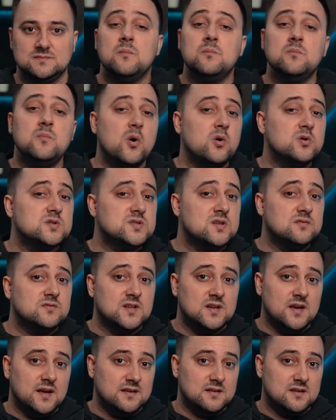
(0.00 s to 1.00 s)
Most of
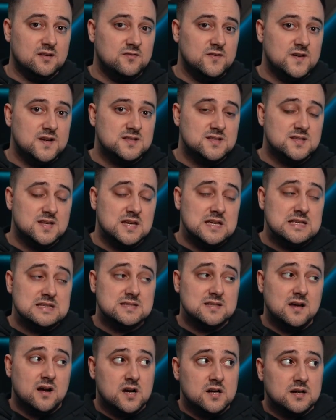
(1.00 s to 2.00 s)
the interface is
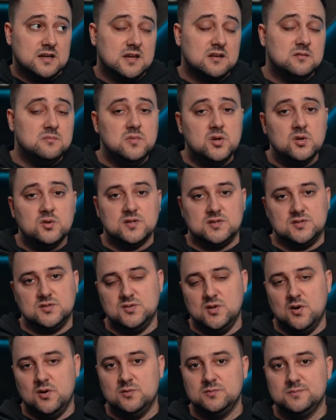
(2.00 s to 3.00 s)
dark and muted
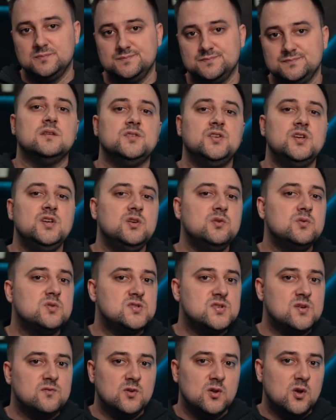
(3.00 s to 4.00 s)
though. The
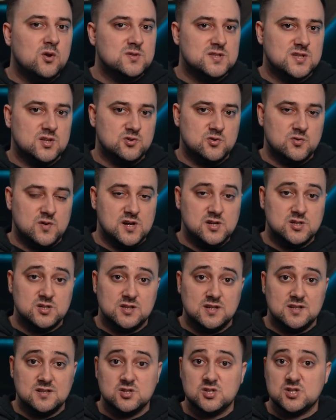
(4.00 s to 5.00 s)
use of low saturation
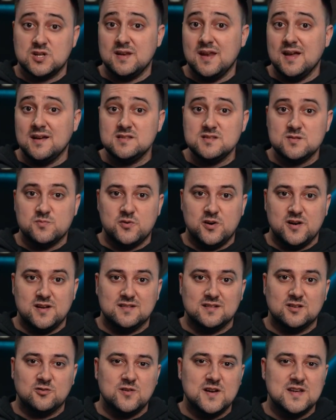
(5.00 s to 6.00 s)
in Chanel's
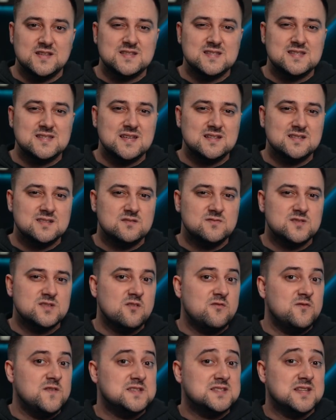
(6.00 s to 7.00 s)
brand creates a sense of
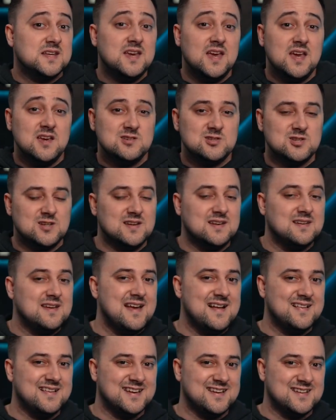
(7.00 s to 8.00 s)
sophistication and
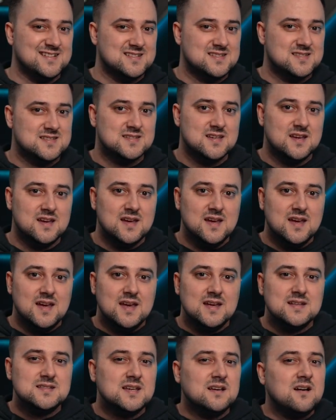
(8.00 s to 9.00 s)
elegance.
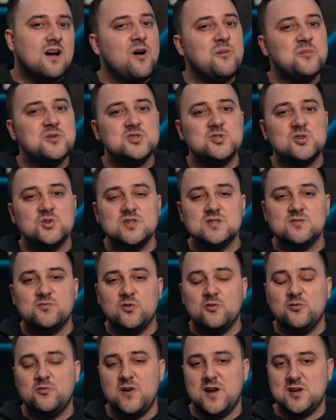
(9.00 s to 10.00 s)
It's a common choice
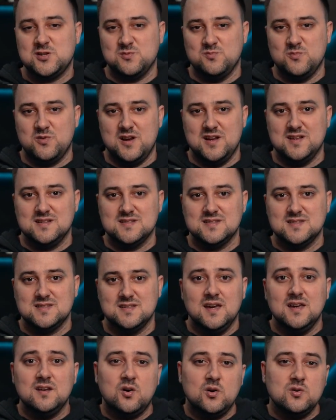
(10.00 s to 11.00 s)
for fashion brands.
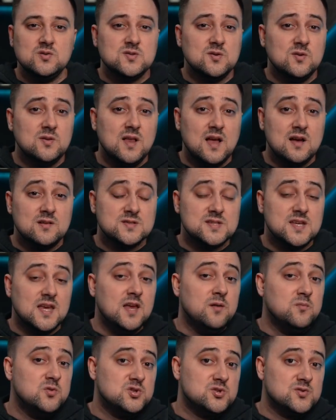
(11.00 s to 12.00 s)
It also allows
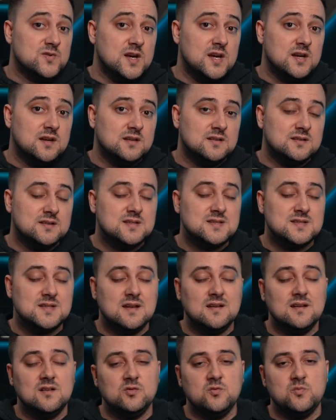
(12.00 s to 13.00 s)
imagery to
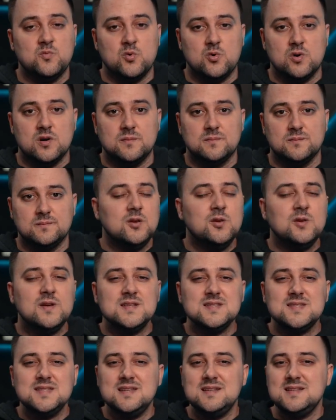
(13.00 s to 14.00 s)
stand out more. You
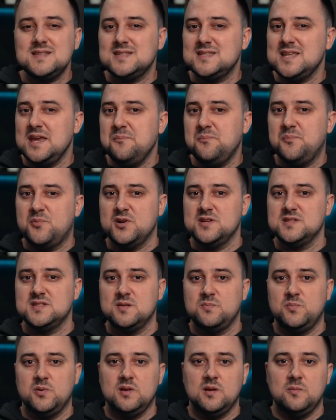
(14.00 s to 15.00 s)
can see the same
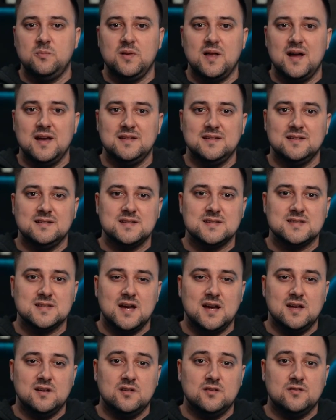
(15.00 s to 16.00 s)
principle applied in
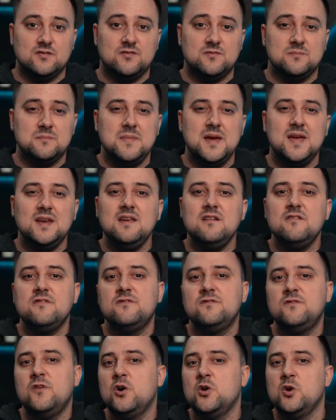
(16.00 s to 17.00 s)
design of many
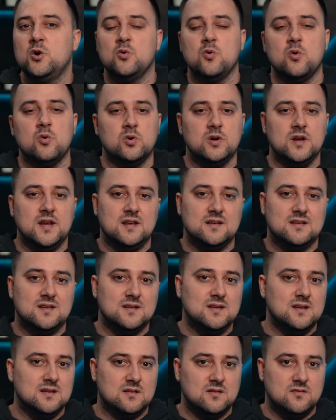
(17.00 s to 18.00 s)

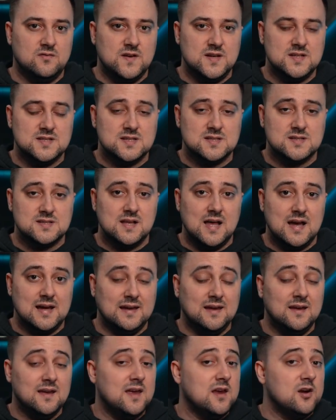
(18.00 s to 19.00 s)
photo-oriented interfaces
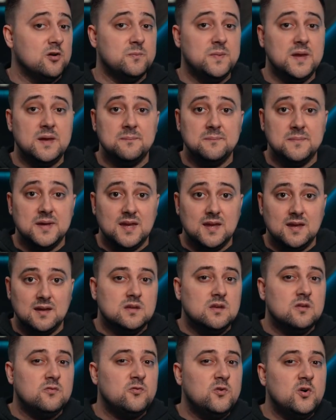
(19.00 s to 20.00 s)
like Airbnb.
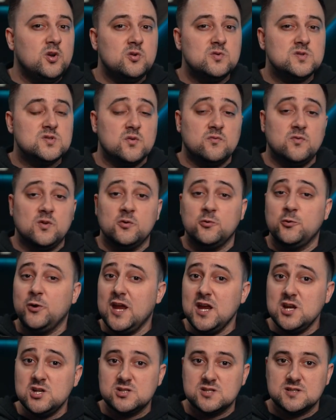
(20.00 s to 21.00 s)
The photos of
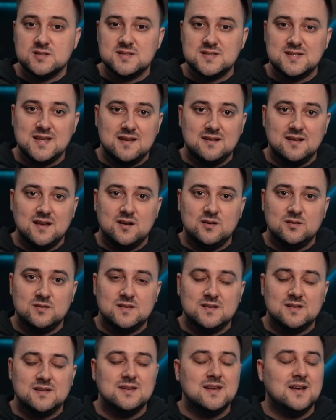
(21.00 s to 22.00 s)
location stand
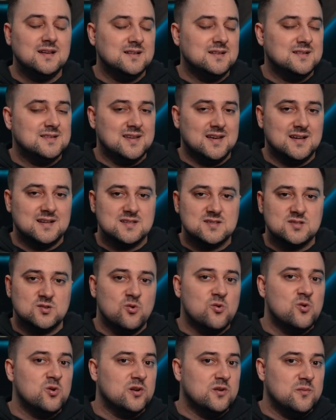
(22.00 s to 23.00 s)
out, not the text
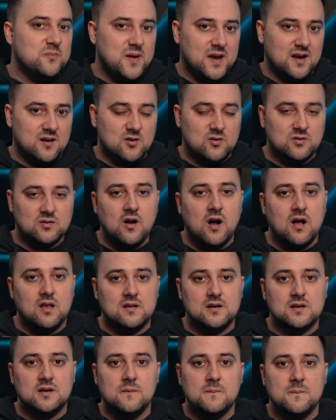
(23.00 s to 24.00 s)
or the background
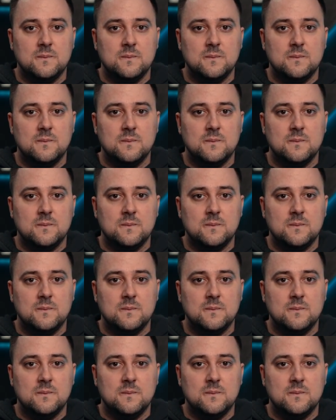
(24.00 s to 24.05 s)
color.